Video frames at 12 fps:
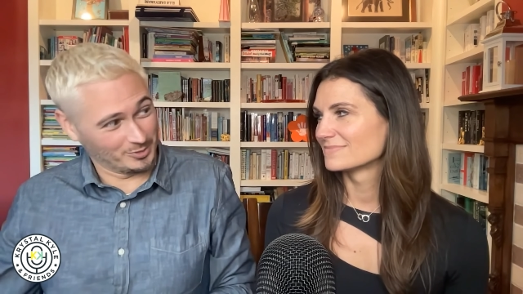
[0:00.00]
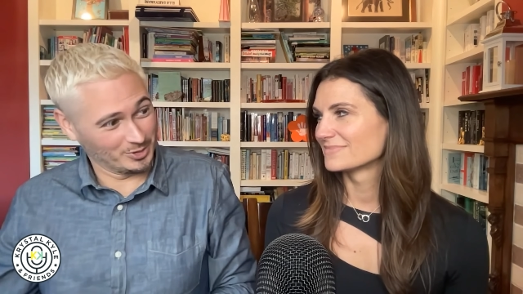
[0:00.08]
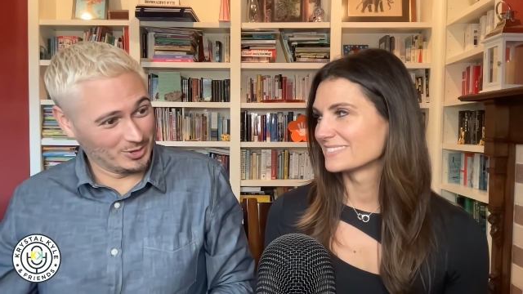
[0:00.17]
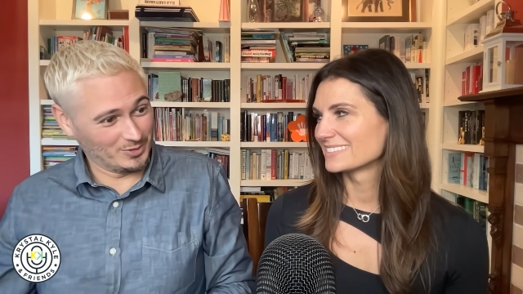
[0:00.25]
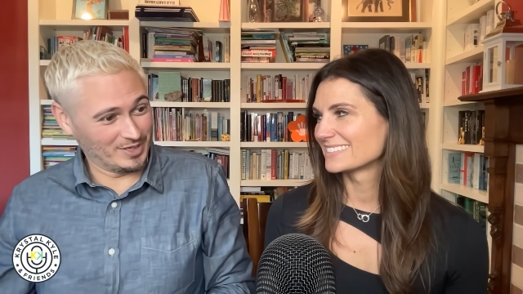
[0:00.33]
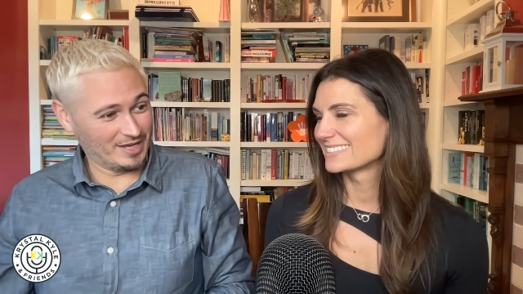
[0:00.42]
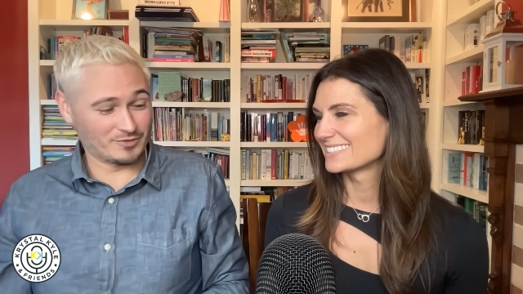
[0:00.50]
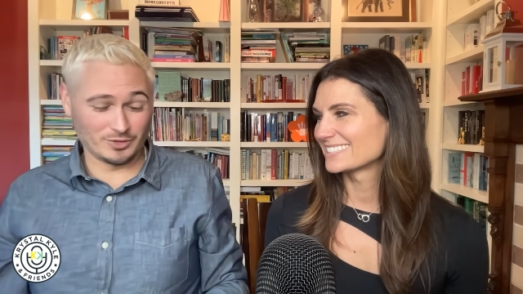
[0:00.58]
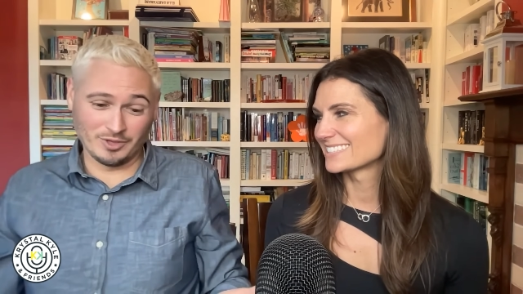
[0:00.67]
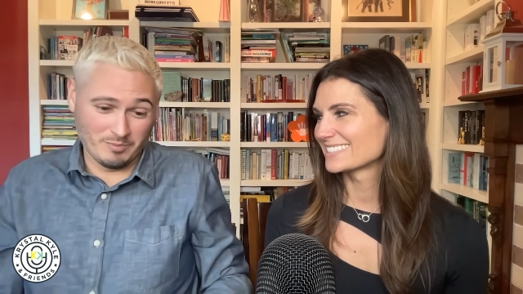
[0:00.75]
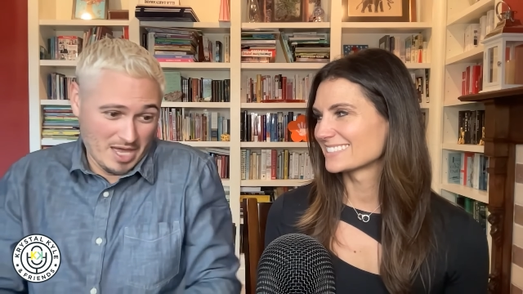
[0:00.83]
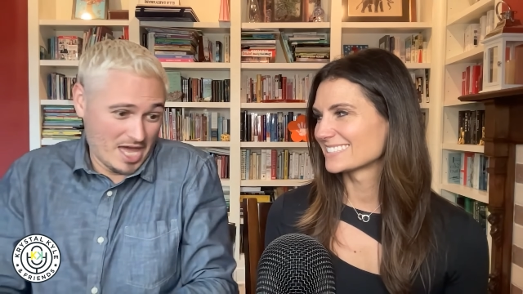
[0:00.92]
Speaker 1: We're going
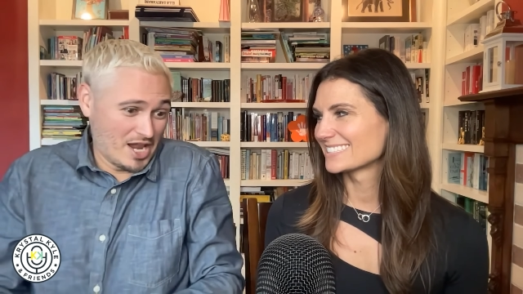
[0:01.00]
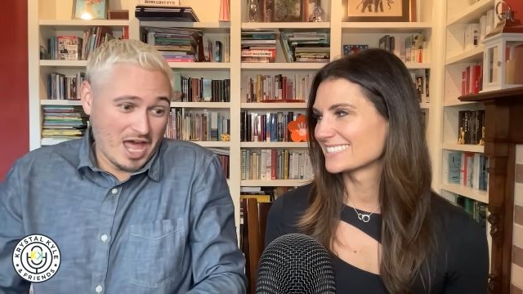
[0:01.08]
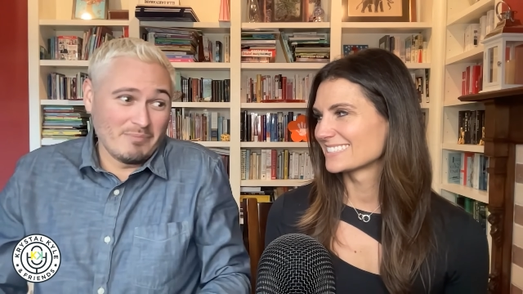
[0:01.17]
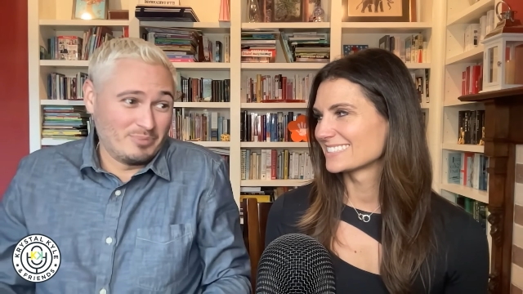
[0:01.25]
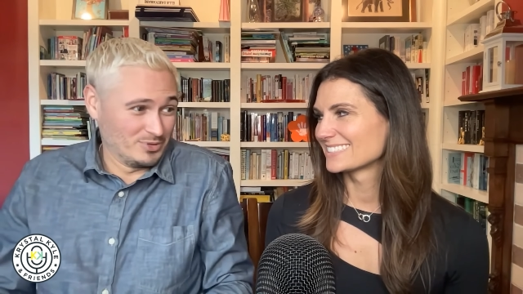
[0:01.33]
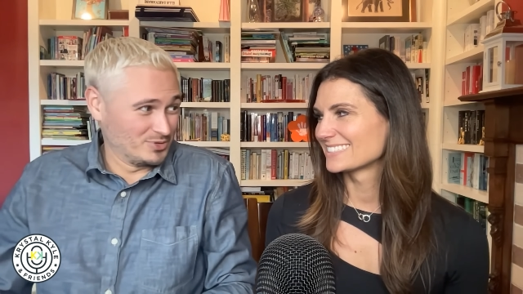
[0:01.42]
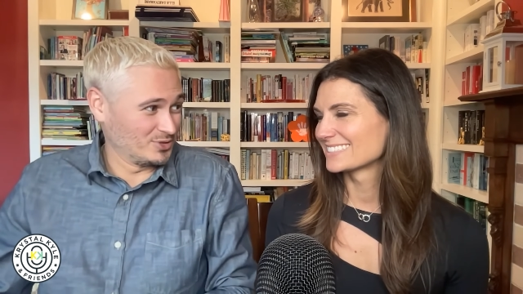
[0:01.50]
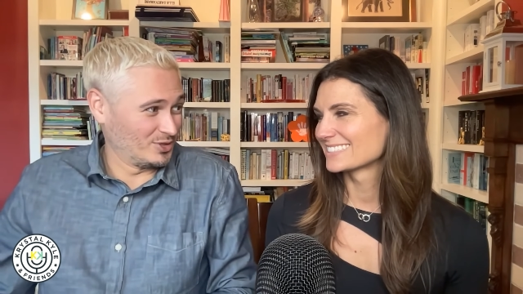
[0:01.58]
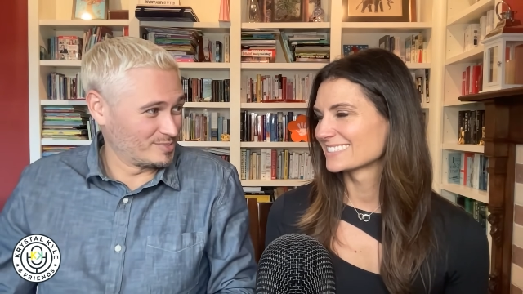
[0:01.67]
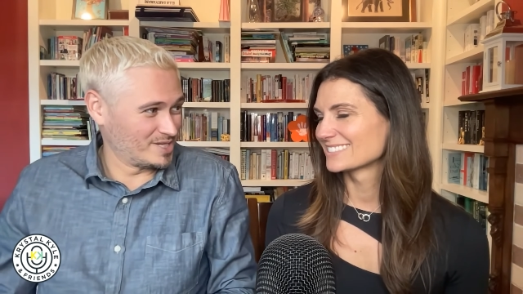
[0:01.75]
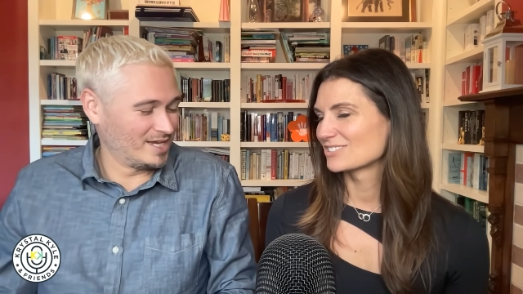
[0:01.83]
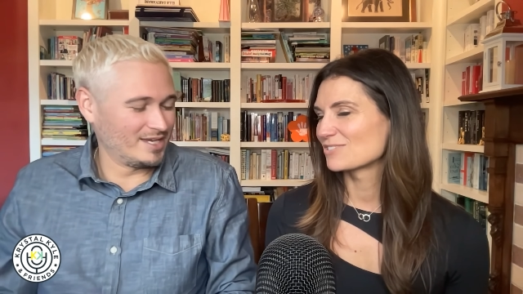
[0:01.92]
after the bad apples. You know
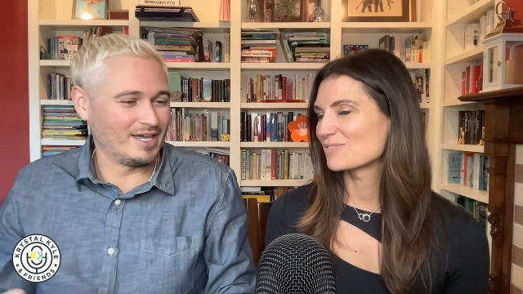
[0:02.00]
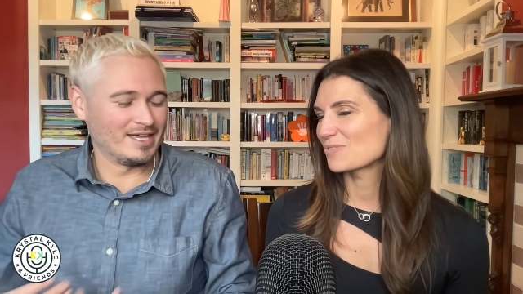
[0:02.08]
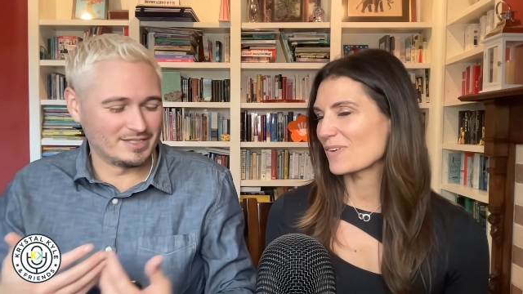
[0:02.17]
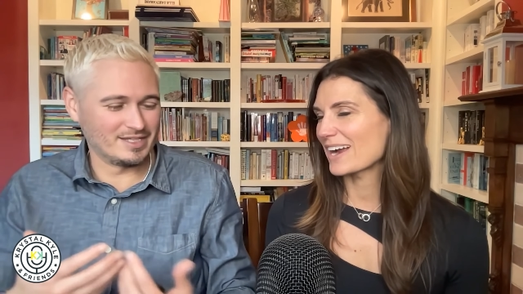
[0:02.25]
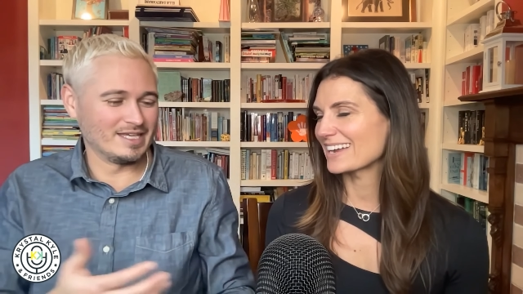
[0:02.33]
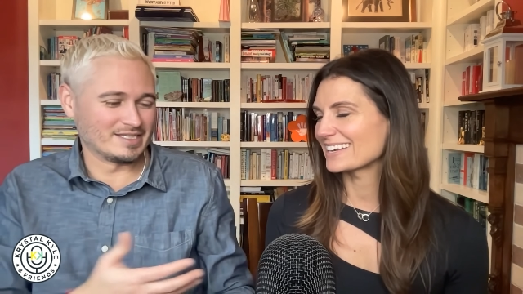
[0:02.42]
what I'm saying? And right.